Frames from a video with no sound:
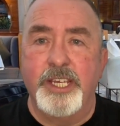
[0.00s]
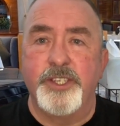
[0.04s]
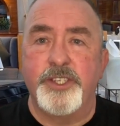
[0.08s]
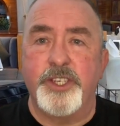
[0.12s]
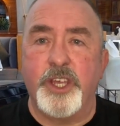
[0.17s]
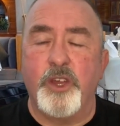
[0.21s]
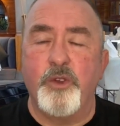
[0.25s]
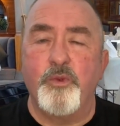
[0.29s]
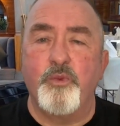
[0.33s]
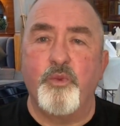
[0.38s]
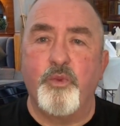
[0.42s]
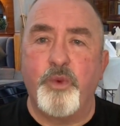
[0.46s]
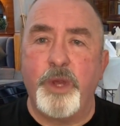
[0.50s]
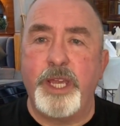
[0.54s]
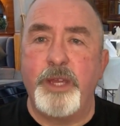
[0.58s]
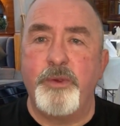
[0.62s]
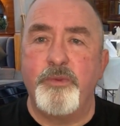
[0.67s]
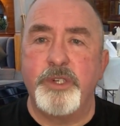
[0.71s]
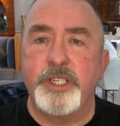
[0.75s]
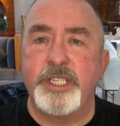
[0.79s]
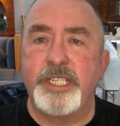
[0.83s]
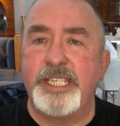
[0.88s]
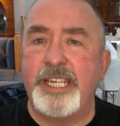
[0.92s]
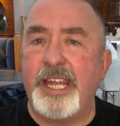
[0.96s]
So we
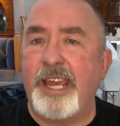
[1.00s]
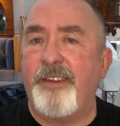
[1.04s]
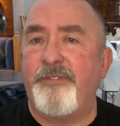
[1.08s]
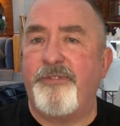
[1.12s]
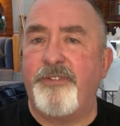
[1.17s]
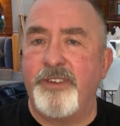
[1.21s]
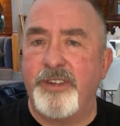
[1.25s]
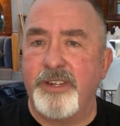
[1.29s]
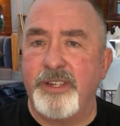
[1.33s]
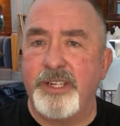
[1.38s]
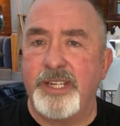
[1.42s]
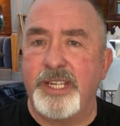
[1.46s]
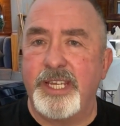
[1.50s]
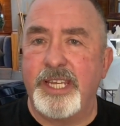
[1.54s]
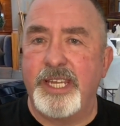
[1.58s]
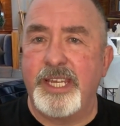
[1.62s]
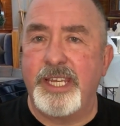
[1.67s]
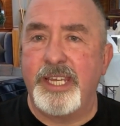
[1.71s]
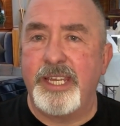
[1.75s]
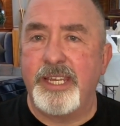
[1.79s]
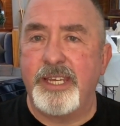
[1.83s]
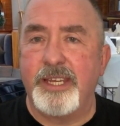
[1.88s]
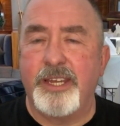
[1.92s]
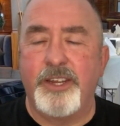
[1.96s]
would
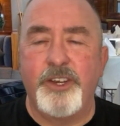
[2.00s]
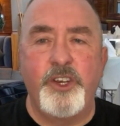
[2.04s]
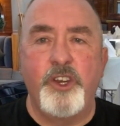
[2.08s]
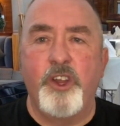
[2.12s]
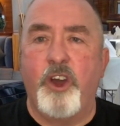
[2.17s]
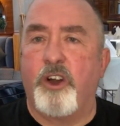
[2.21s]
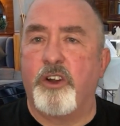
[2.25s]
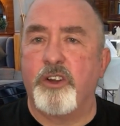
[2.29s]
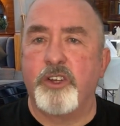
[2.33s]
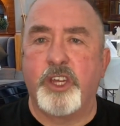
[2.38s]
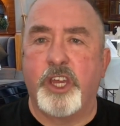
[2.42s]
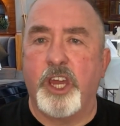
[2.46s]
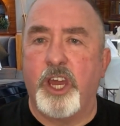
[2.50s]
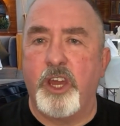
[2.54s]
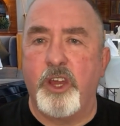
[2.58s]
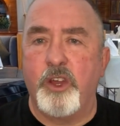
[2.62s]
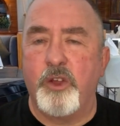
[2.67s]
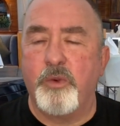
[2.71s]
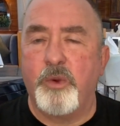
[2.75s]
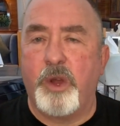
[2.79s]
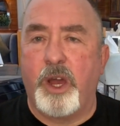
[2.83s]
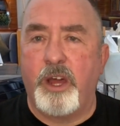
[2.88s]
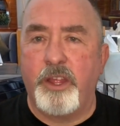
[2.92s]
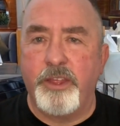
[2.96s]
definitely not
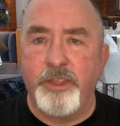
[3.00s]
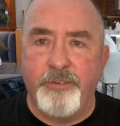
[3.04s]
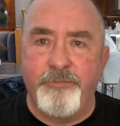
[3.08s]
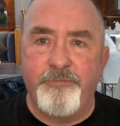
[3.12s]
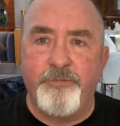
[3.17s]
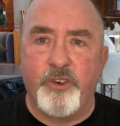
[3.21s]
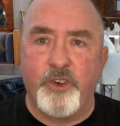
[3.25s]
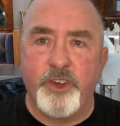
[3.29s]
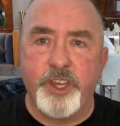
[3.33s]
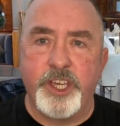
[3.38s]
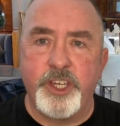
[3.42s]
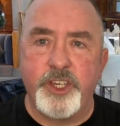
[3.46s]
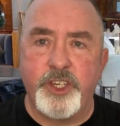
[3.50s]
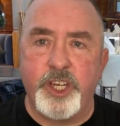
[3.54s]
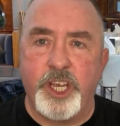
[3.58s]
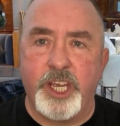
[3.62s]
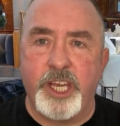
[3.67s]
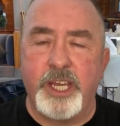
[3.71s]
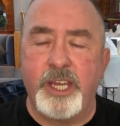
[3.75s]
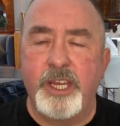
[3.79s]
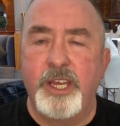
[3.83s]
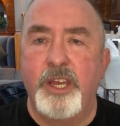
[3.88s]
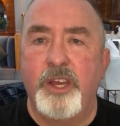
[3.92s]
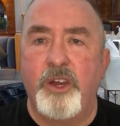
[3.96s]
go on the
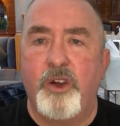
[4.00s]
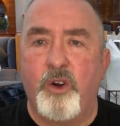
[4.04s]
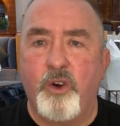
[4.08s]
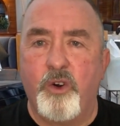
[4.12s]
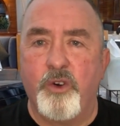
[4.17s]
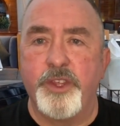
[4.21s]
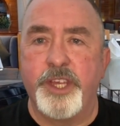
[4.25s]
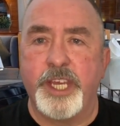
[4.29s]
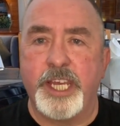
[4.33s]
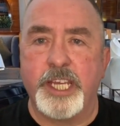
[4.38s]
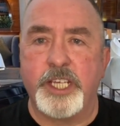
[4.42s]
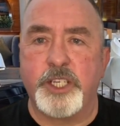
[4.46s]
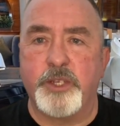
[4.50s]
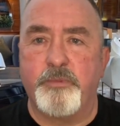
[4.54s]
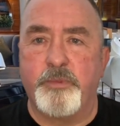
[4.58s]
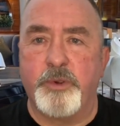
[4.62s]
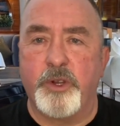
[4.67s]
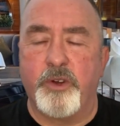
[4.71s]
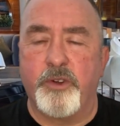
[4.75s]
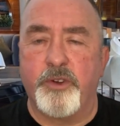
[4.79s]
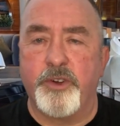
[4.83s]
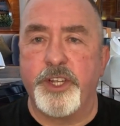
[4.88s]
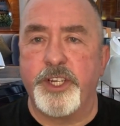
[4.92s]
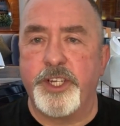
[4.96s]
Voyager or the
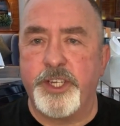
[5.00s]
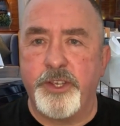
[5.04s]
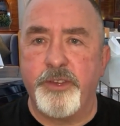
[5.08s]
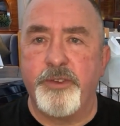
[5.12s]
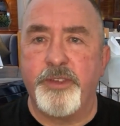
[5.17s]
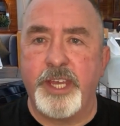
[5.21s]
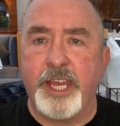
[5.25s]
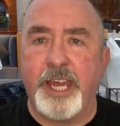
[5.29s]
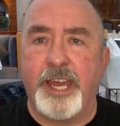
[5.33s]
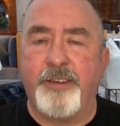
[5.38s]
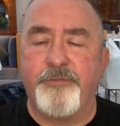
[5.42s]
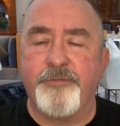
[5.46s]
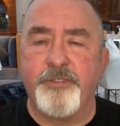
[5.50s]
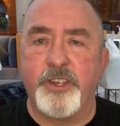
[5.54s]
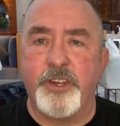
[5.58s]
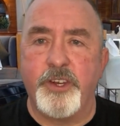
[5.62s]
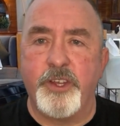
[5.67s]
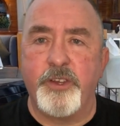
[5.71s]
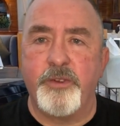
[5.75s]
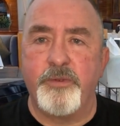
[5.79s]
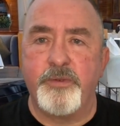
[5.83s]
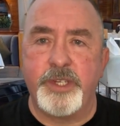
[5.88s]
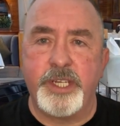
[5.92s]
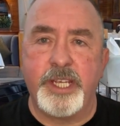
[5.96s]
Explorer to the
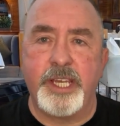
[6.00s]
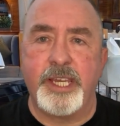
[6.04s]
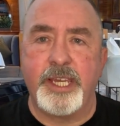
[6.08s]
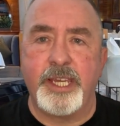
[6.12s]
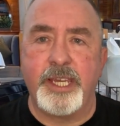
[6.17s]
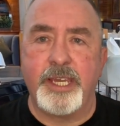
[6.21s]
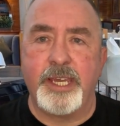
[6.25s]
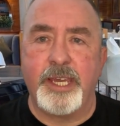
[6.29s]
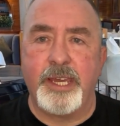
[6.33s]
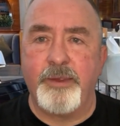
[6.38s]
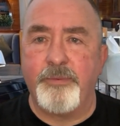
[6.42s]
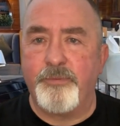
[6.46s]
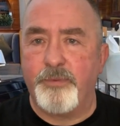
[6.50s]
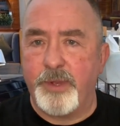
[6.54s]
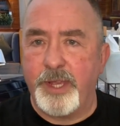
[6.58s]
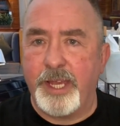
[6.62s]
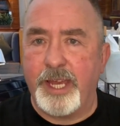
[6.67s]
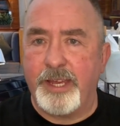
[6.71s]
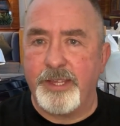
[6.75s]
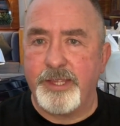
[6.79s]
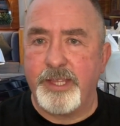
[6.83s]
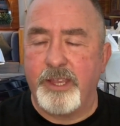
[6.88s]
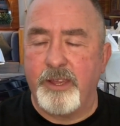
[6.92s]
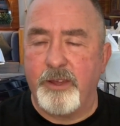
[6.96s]
afternoon tea if we
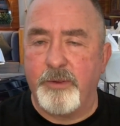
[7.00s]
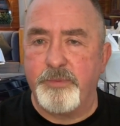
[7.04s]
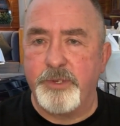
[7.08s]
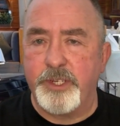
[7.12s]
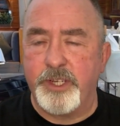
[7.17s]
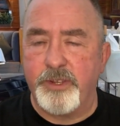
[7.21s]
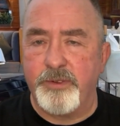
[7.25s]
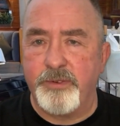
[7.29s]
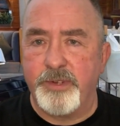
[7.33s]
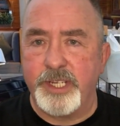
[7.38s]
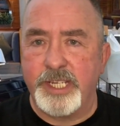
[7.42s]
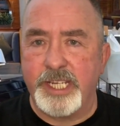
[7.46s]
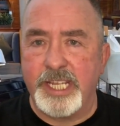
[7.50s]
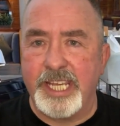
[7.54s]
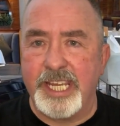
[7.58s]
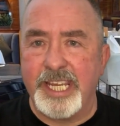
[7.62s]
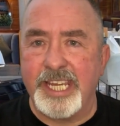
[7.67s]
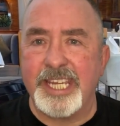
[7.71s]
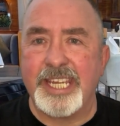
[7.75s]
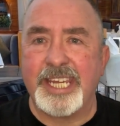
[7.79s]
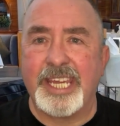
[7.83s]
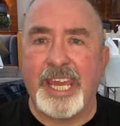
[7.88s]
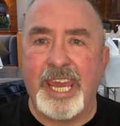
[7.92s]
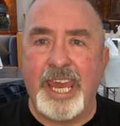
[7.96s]
had the opportunity
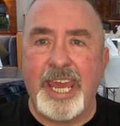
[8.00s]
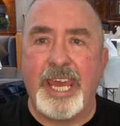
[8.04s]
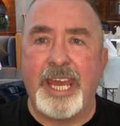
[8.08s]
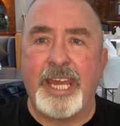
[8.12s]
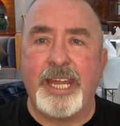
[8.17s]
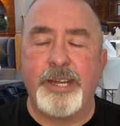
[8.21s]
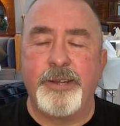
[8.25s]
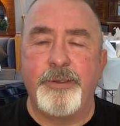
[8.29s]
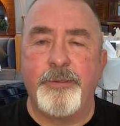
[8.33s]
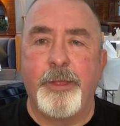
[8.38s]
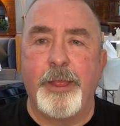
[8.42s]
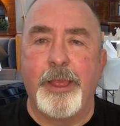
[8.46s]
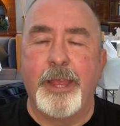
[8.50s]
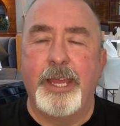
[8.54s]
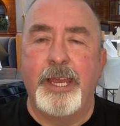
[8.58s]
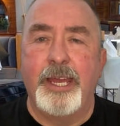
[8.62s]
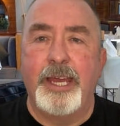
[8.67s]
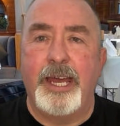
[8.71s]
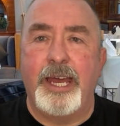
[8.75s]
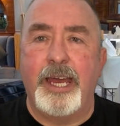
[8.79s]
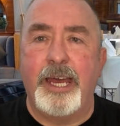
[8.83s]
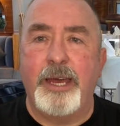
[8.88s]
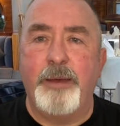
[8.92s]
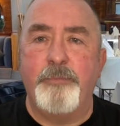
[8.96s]
again.
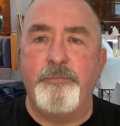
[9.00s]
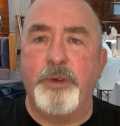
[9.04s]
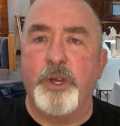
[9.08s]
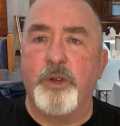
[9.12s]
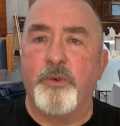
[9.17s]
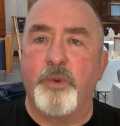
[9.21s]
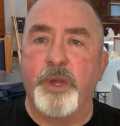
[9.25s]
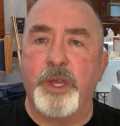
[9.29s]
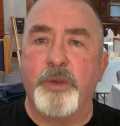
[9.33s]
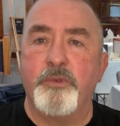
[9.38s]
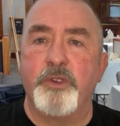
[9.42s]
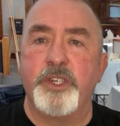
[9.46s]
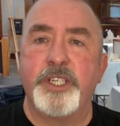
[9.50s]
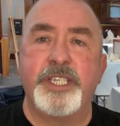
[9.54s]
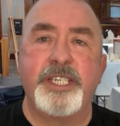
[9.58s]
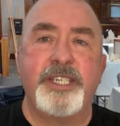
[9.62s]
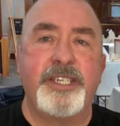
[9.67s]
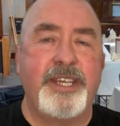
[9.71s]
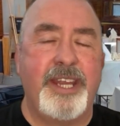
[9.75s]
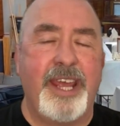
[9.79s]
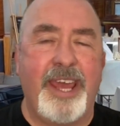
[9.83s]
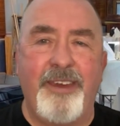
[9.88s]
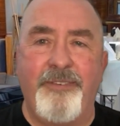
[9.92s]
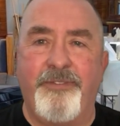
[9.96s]
But we would
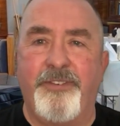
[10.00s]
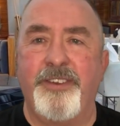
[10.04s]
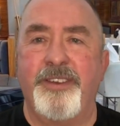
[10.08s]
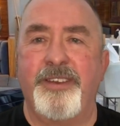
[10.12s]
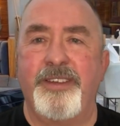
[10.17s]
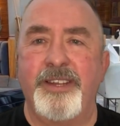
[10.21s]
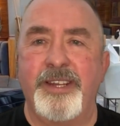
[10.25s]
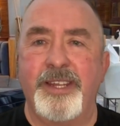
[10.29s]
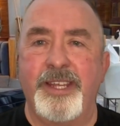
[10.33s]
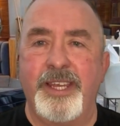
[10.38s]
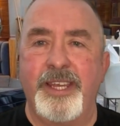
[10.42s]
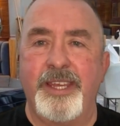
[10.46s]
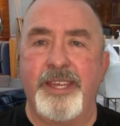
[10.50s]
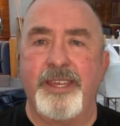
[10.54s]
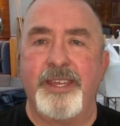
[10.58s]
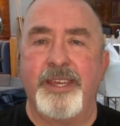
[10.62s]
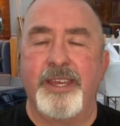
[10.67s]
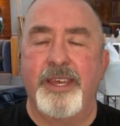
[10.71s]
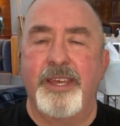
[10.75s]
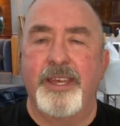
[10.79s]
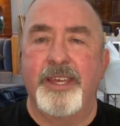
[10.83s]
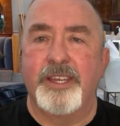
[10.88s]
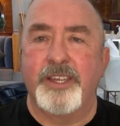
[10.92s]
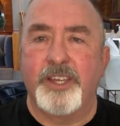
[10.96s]
definitely
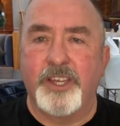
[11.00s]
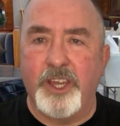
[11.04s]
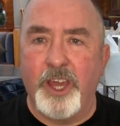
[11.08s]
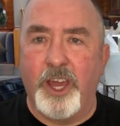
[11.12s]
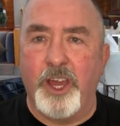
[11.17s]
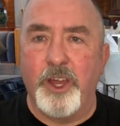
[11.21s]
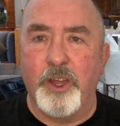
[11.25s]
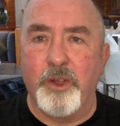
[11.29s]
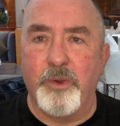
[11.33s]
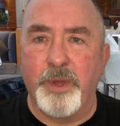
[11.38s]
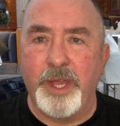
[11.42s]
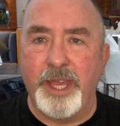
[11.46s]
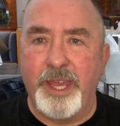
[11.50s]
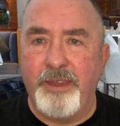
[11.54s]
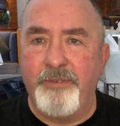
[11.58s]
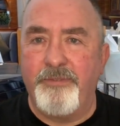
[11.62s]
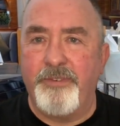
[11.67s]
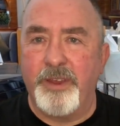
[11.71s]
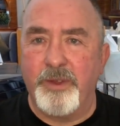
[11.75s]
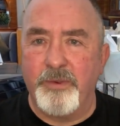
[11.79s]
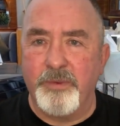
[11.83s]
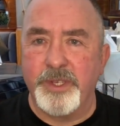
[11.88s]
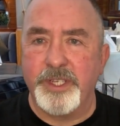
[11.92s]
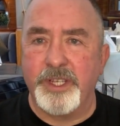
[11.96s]
go
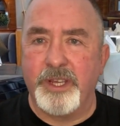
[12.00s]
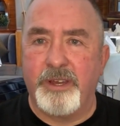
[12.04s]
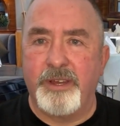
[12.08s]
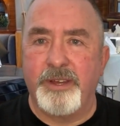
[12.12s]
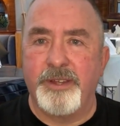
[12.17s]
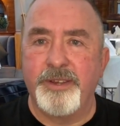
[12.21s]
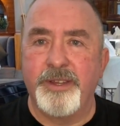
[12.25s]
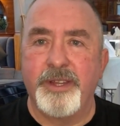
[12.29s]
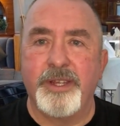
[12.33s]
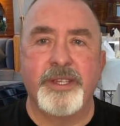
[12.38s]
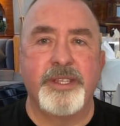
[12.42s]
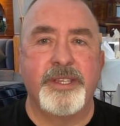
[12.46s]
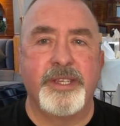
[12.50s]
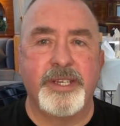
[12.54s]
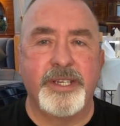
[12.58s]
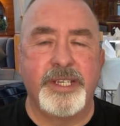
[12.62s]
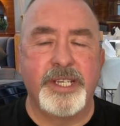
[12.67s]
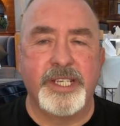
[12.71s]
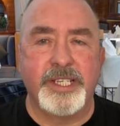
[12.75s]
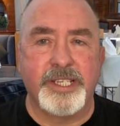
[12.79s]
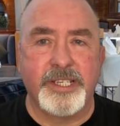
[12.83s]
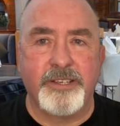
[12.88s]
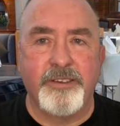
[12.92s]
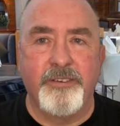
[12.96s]
if it was on the
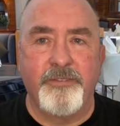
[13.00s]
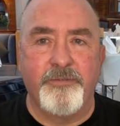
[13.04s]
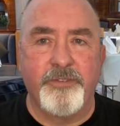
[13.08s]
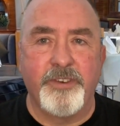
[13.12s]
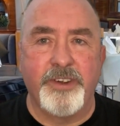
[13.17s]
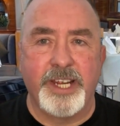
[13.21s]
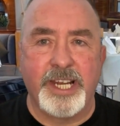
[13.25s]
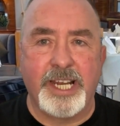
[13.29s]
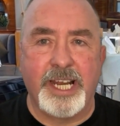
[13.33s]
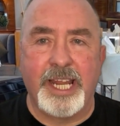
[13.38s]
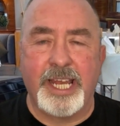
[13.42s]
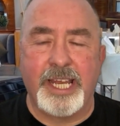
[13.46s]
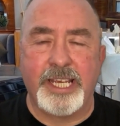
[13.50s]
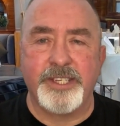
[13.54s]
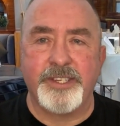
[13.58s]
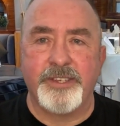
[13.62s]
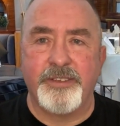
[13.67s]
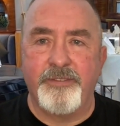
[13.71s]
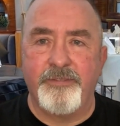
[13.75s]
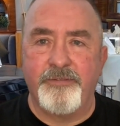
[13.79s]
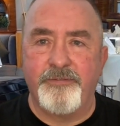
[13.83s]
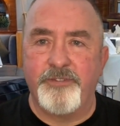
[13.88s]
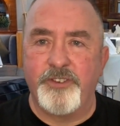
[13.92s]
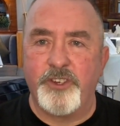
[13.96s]
Discovery class
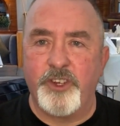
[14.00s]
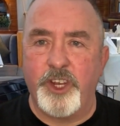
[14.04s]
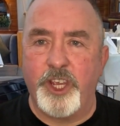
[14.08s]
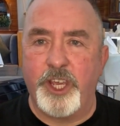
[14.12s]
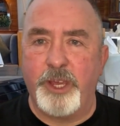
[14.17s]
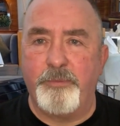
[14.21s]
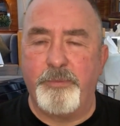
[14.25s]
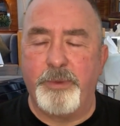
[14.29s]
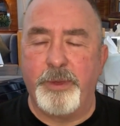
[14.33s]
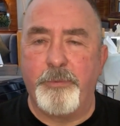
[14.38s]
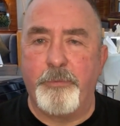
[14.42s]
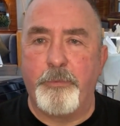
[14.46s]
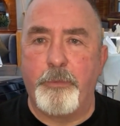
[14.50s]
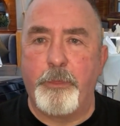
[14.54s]
of ship.